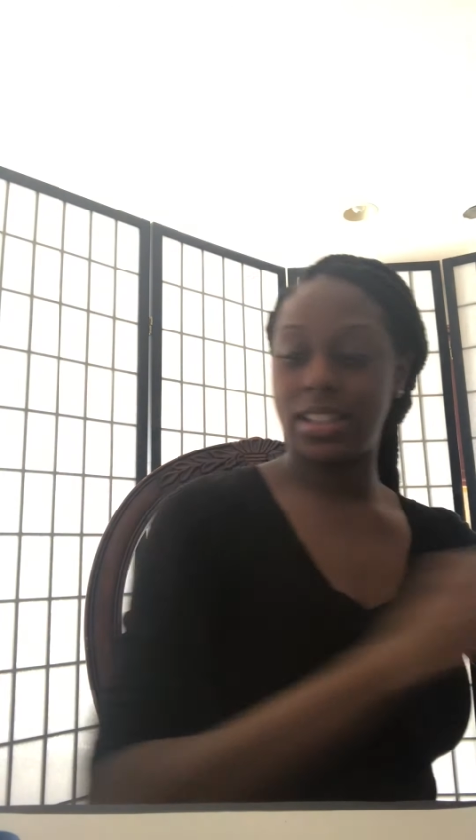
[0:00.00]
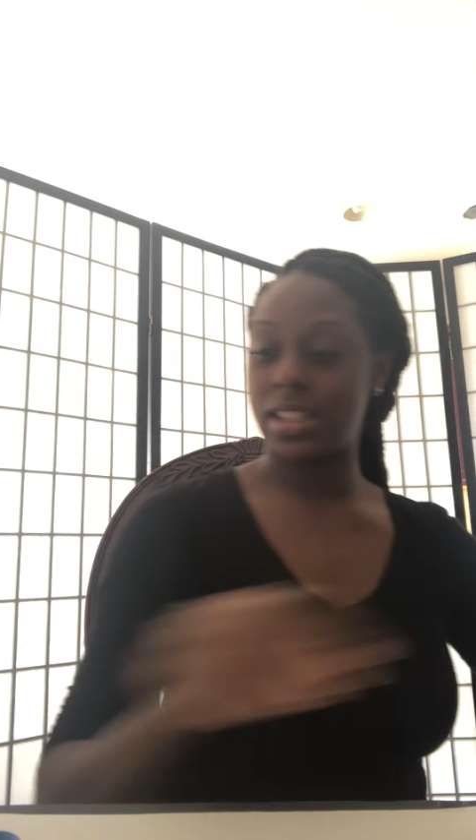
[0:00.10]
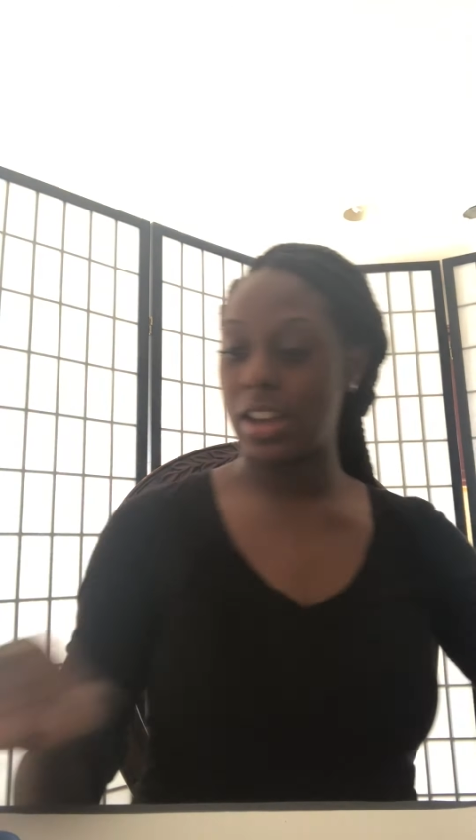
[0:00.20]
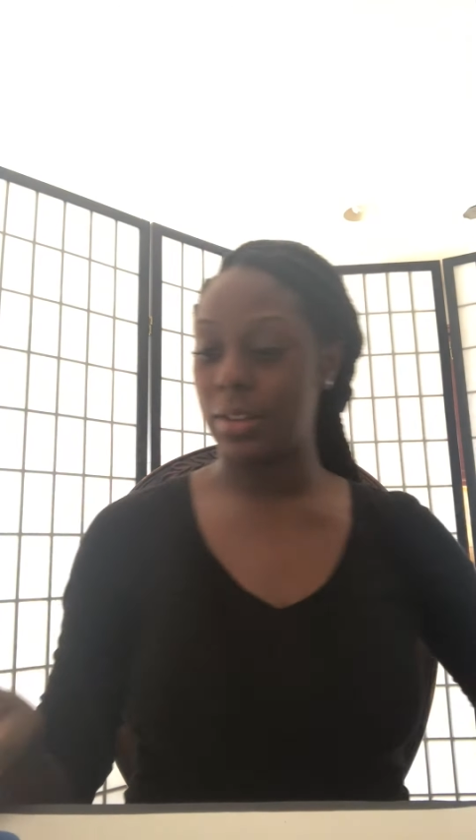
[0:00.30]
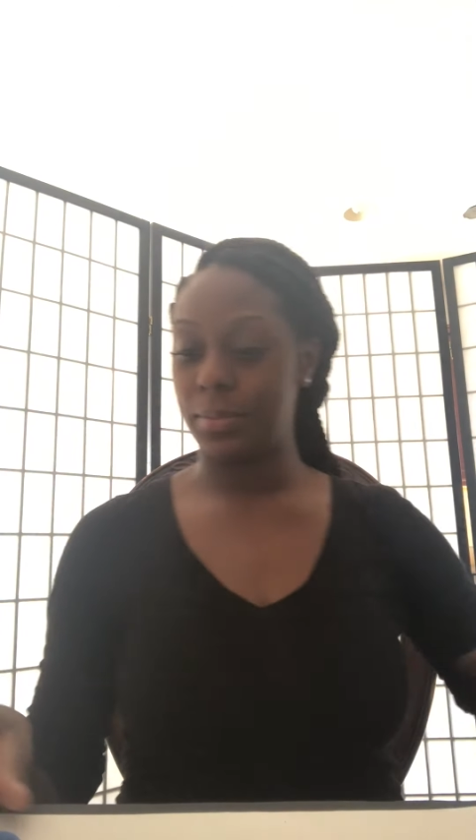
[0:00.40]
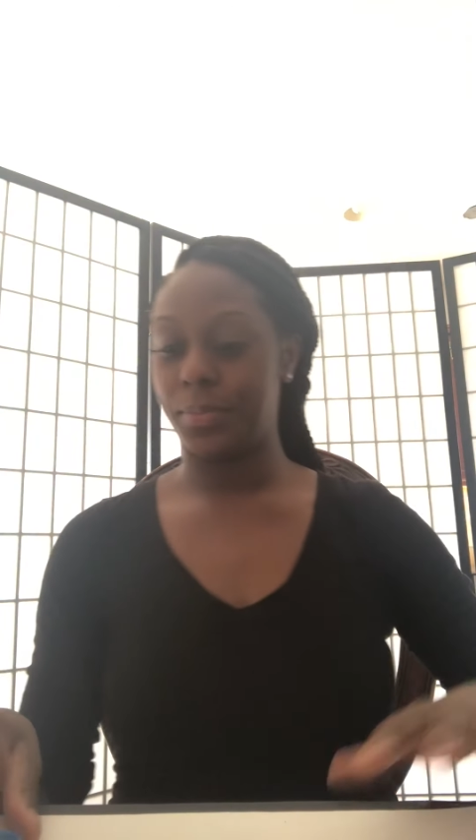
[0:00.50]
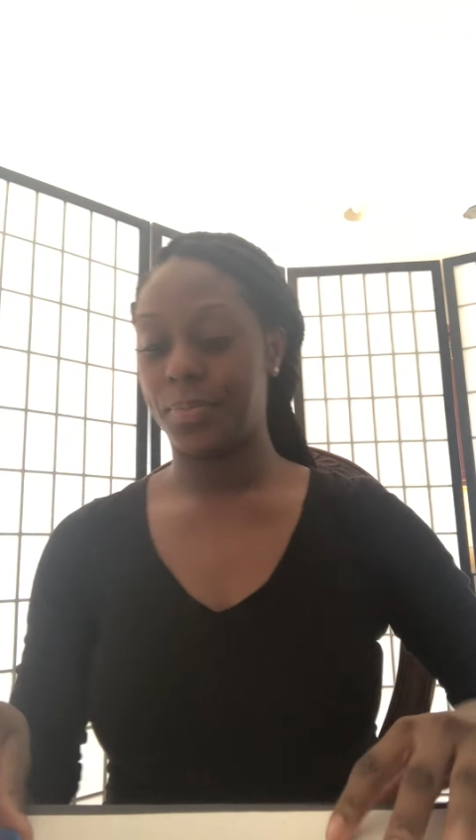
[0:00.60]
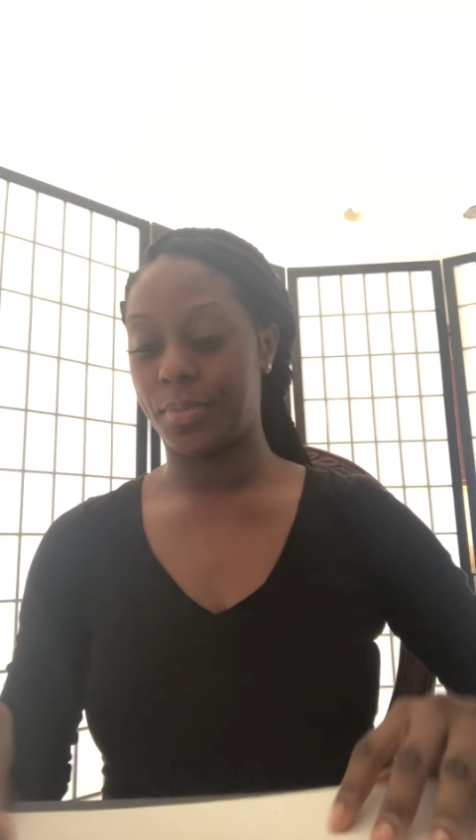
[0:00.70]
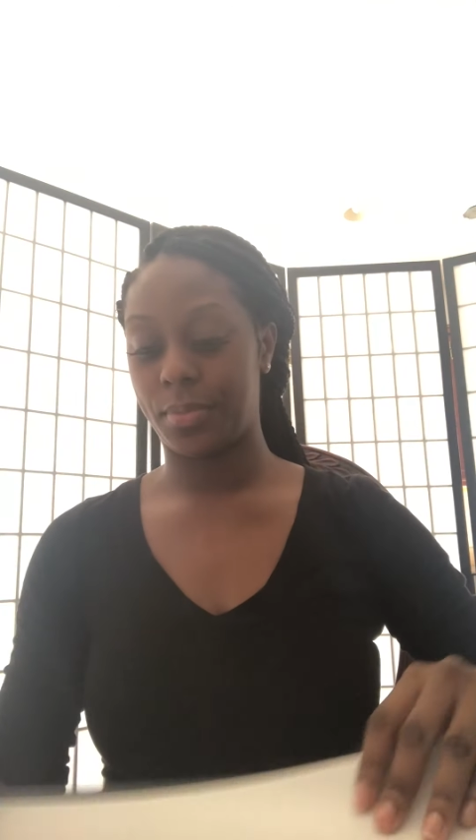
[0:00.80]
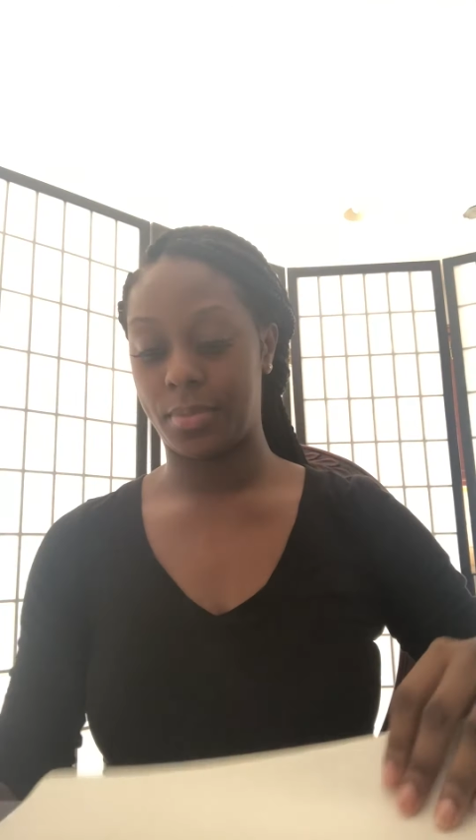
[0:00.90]
so
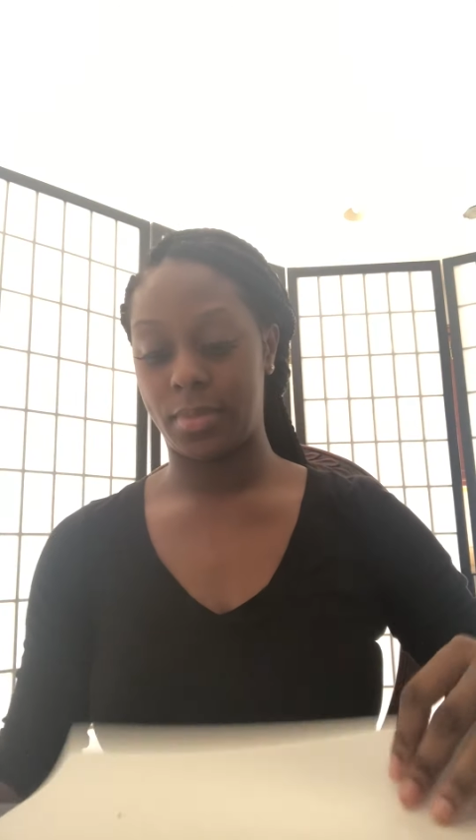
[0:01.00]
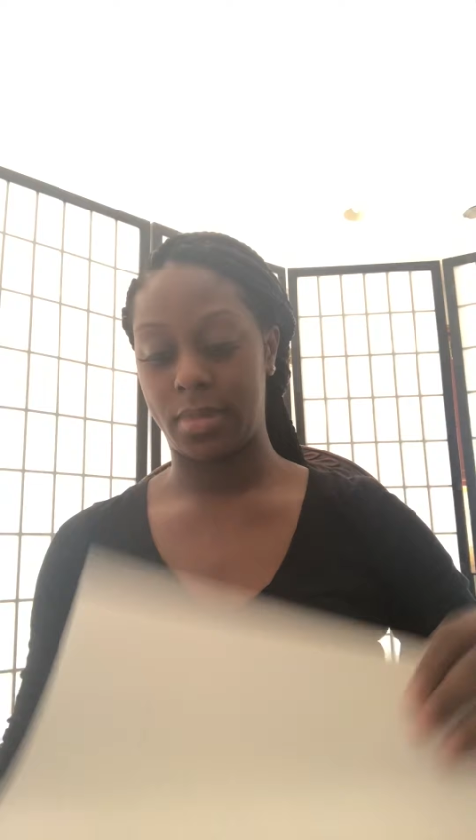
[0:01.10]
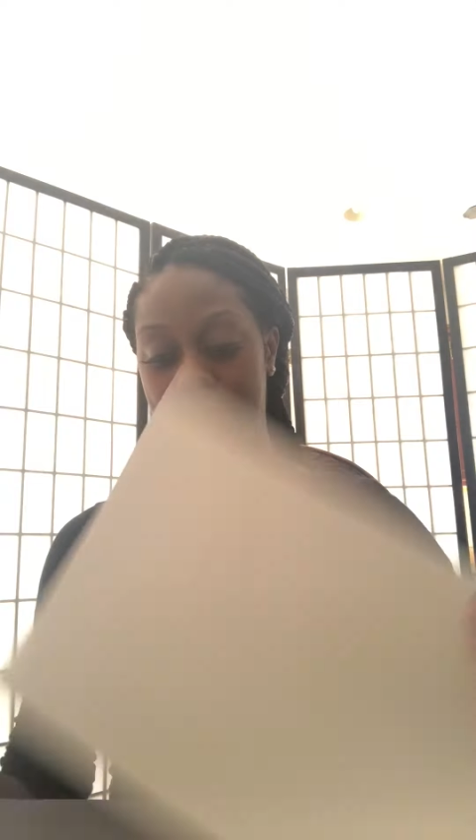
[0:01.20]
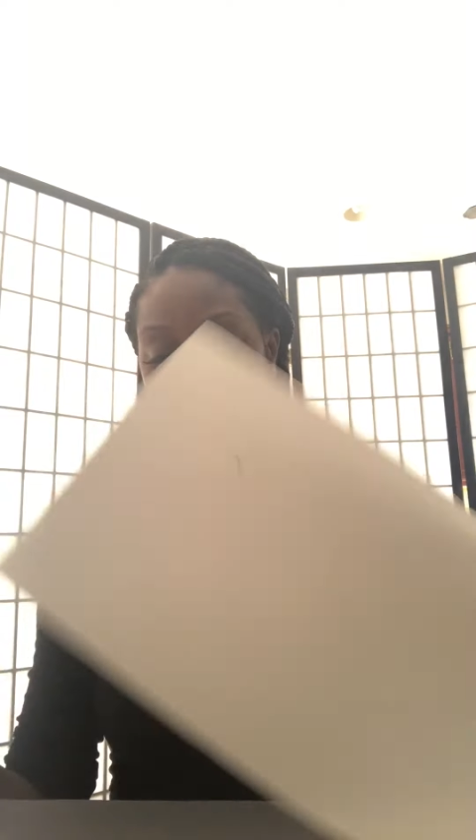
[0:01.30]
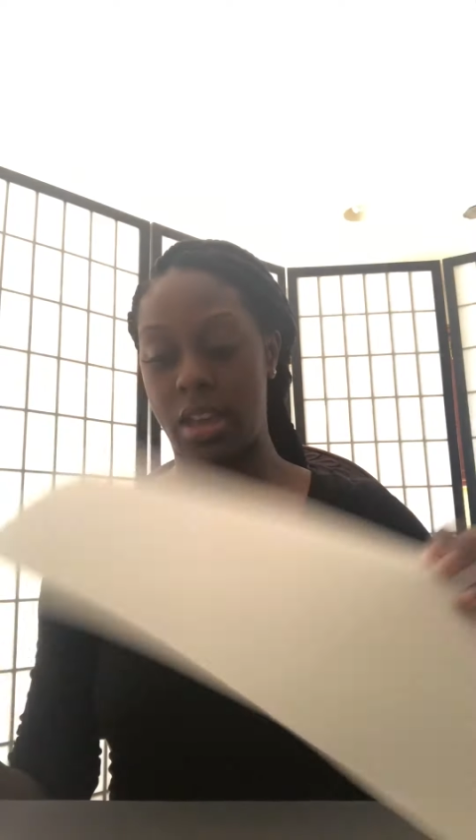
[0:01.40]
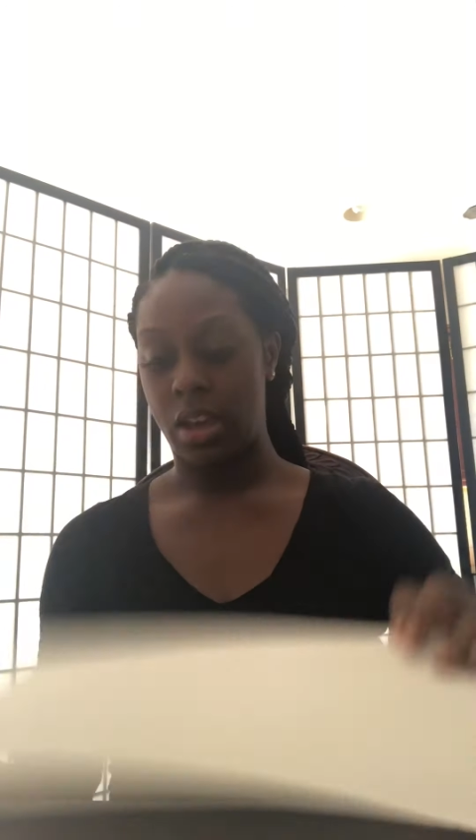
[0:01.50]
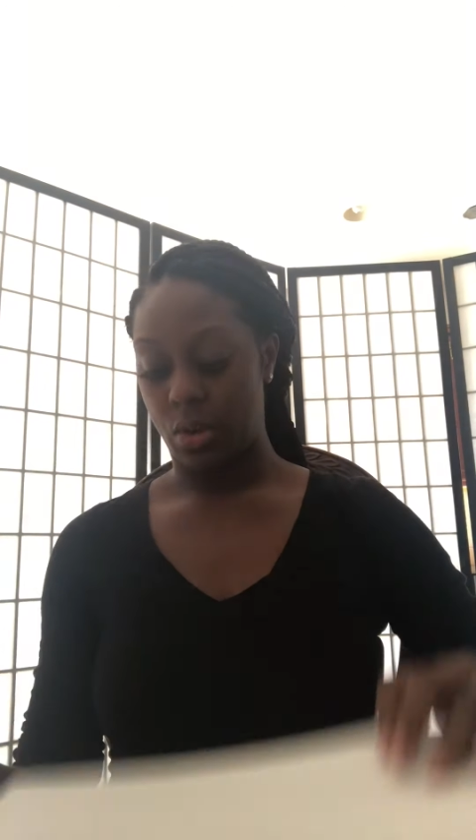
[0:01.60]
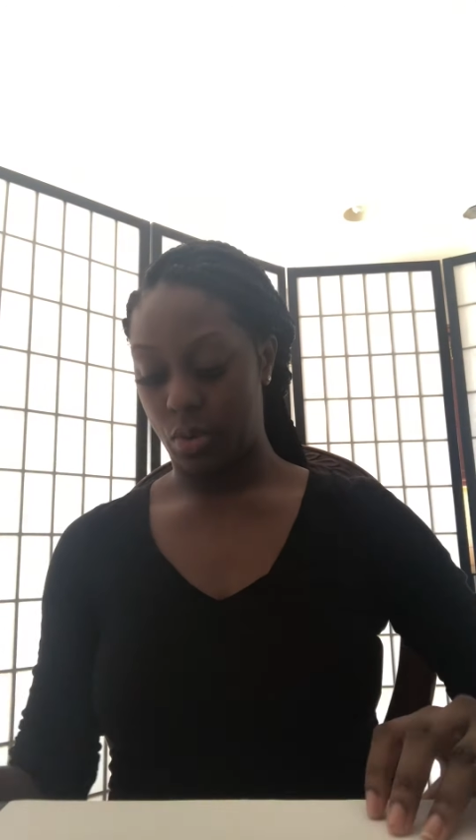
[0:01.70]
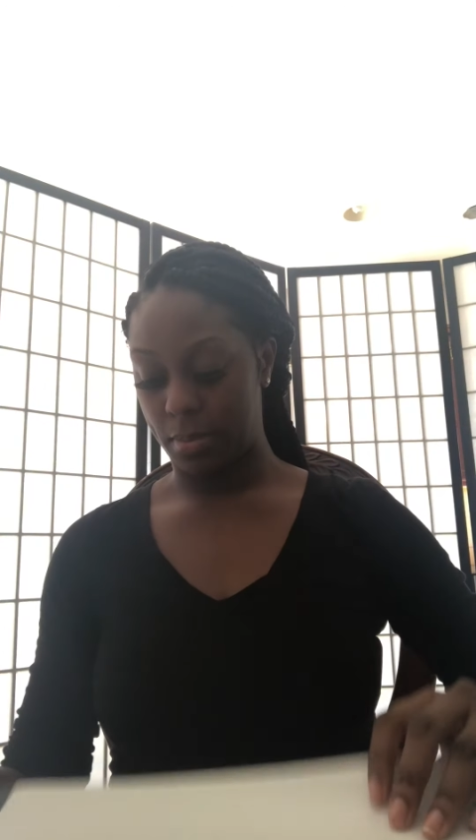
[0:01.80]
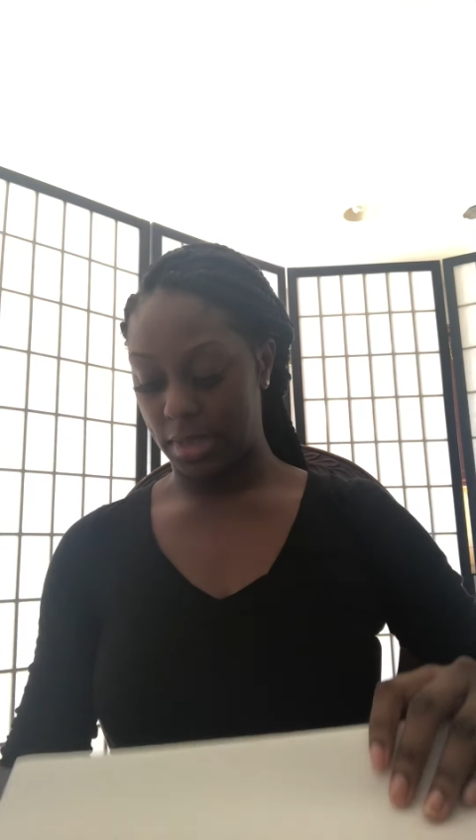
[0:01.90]

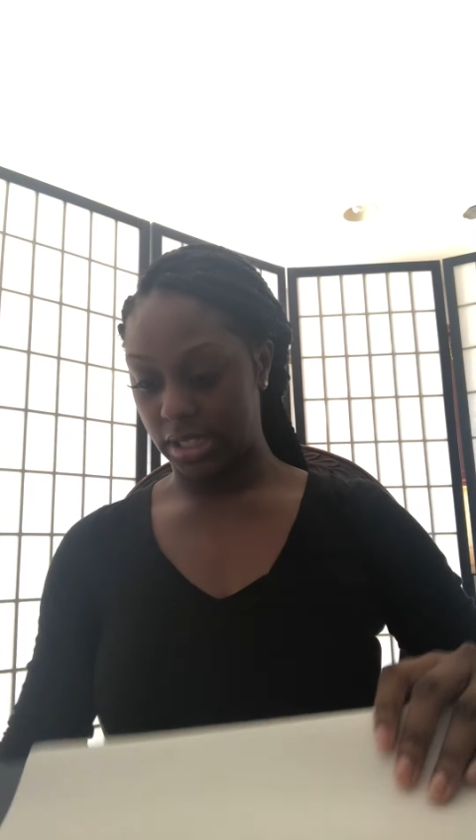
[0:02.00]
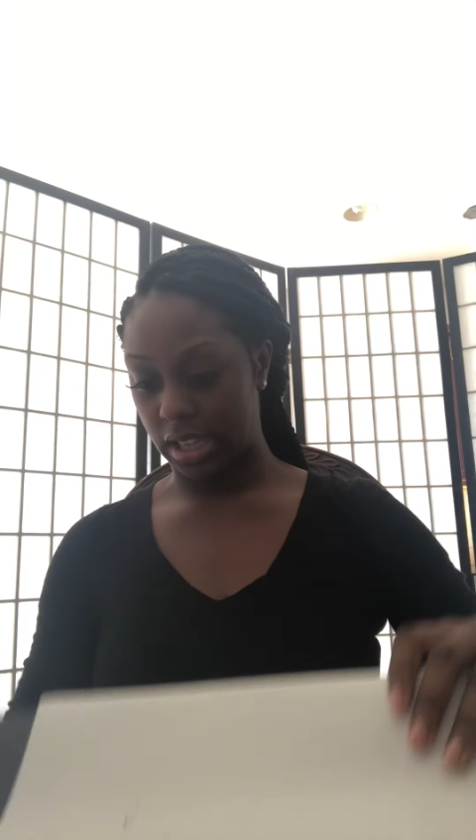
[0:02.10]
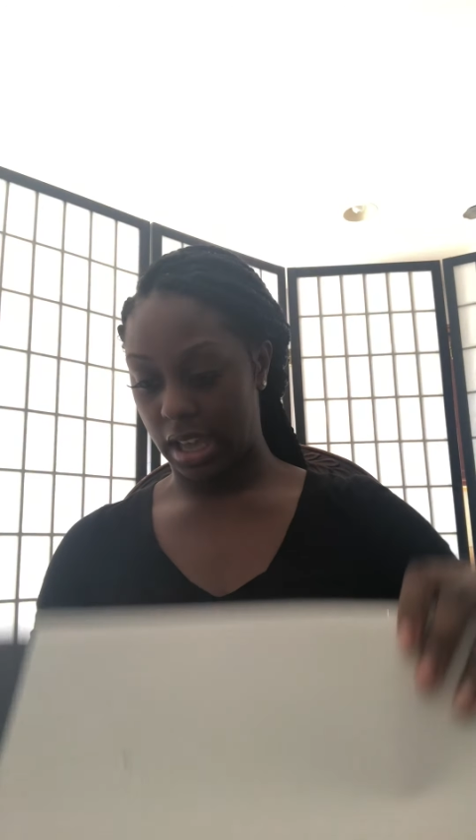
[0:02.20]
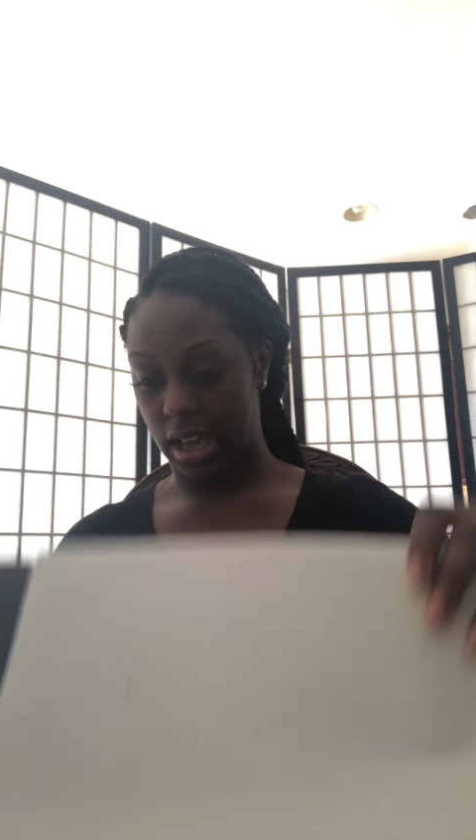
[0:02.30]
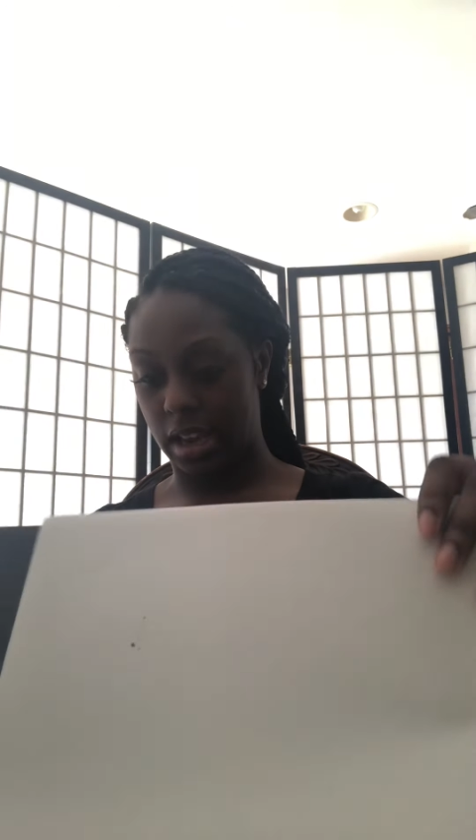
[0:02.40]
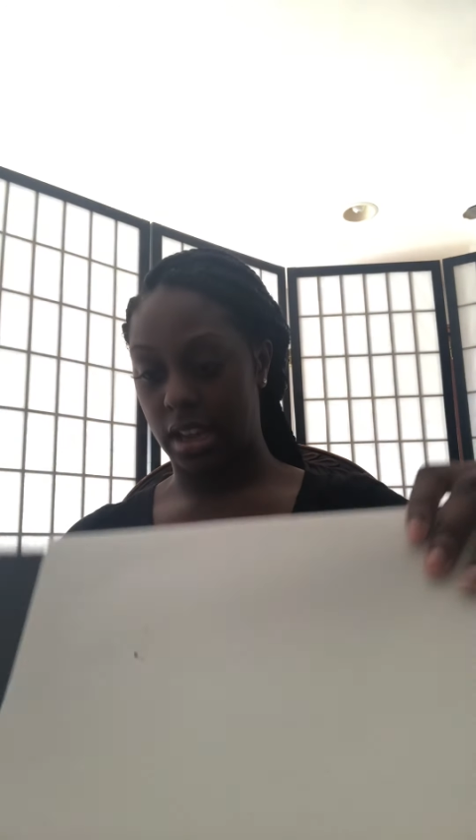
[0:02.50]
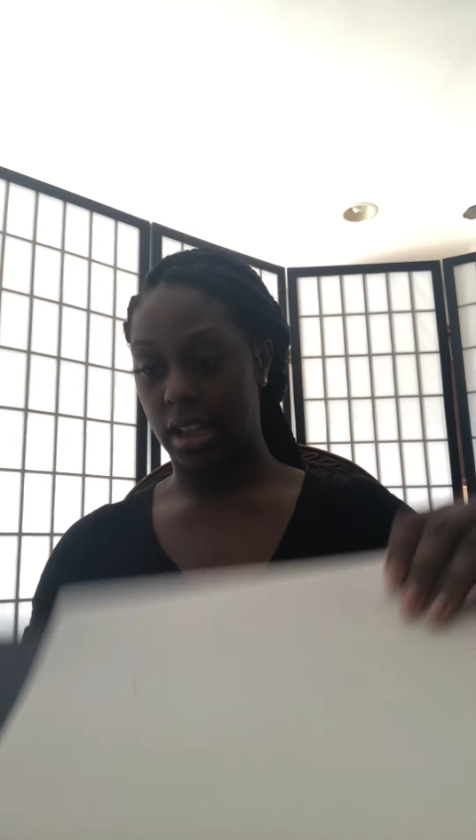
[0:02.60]
what Miss Leanna